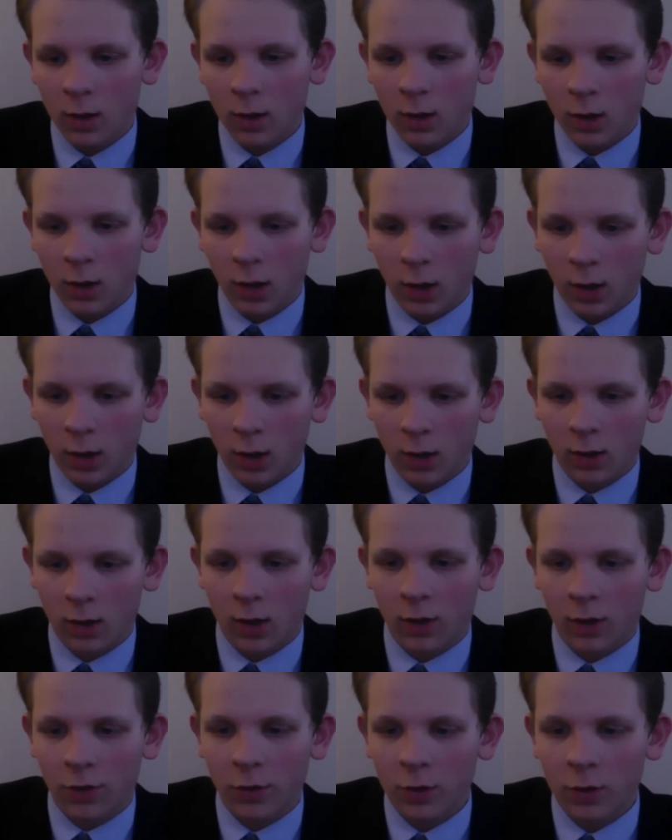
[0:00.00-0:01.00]

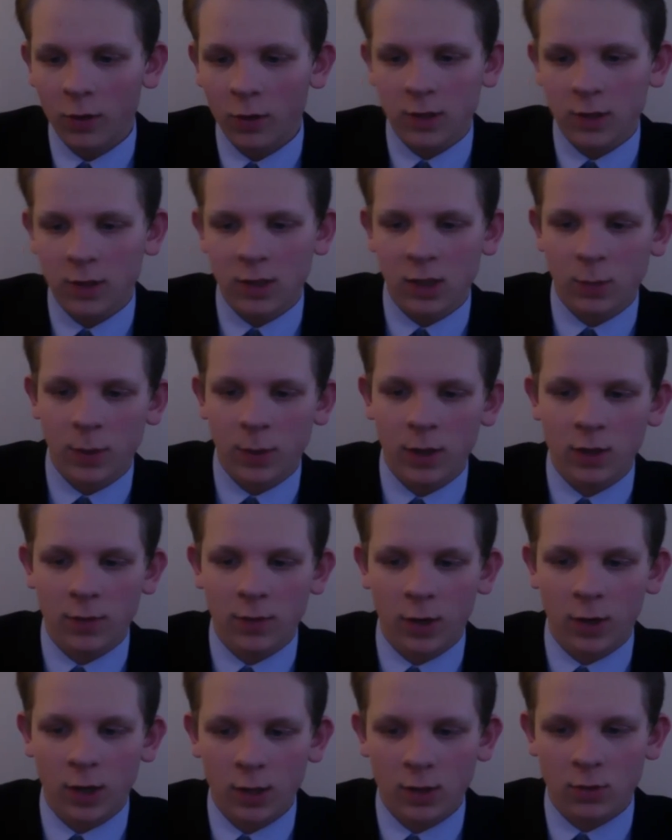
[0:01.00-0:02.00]
A third of the 6 periods of
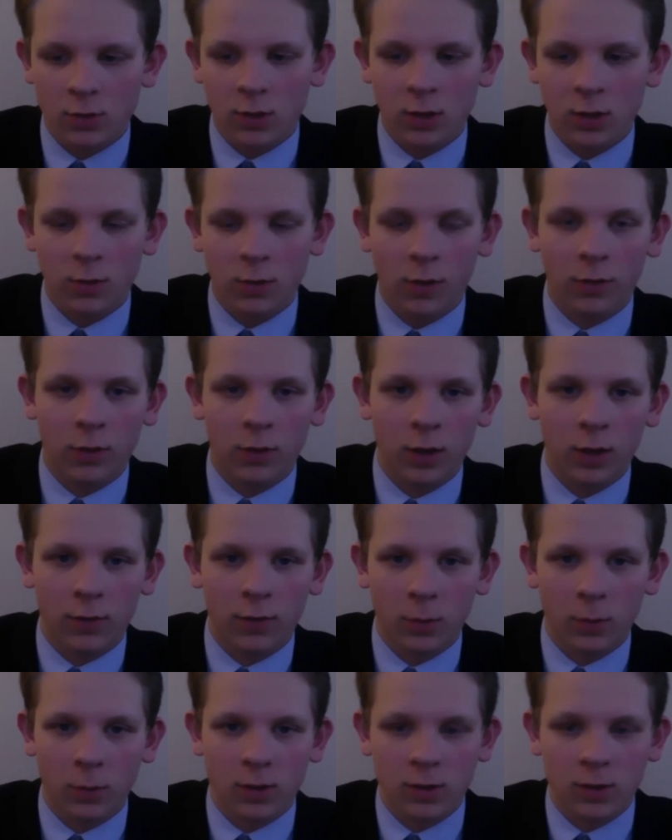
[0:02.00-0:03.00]
our history, roughly
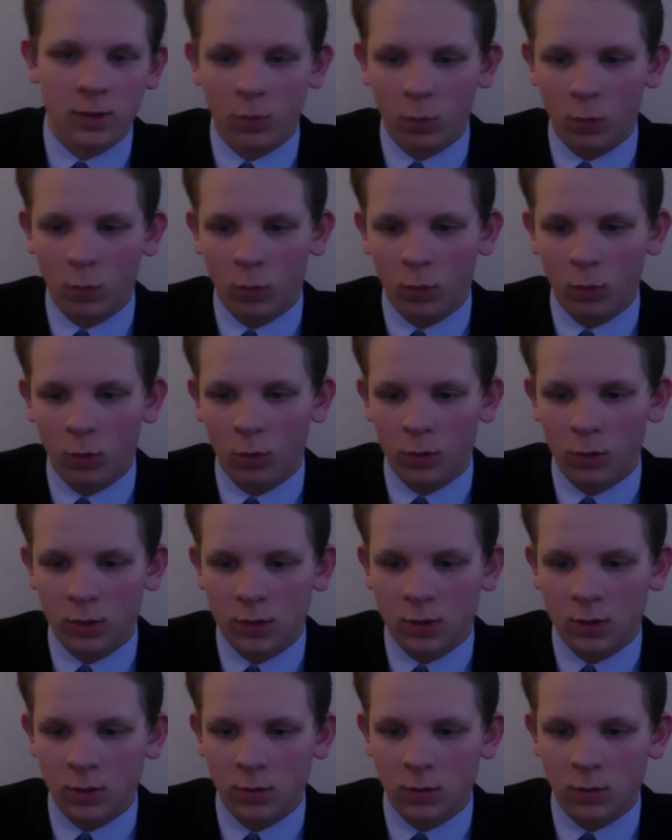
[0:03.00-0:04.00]
from the Civil War
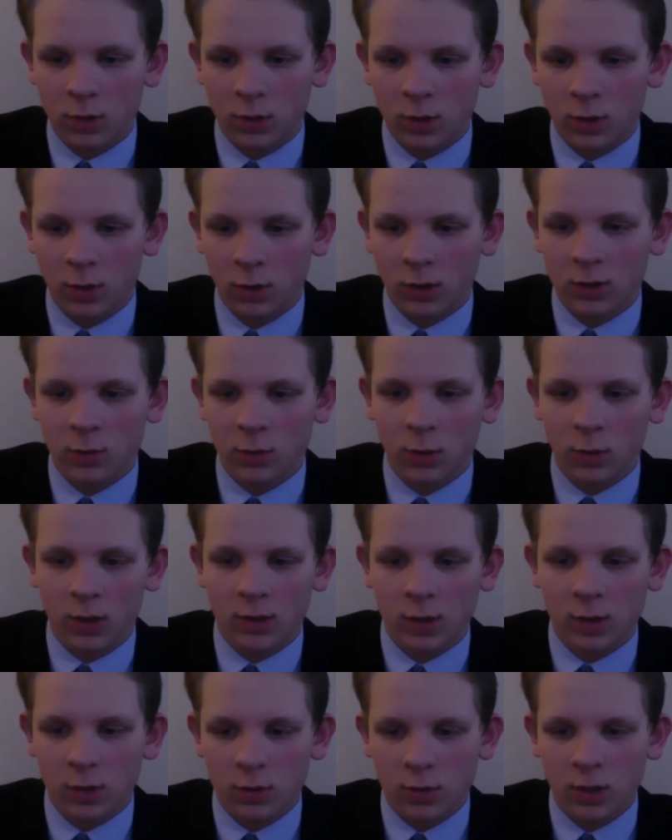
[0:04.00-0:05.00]
to the earliest 20th
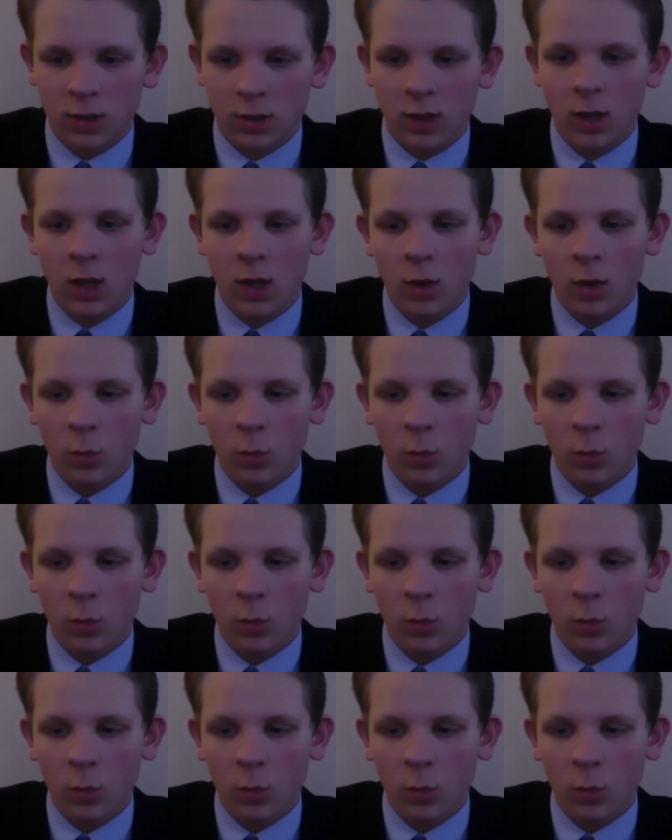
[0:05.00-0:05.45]
century,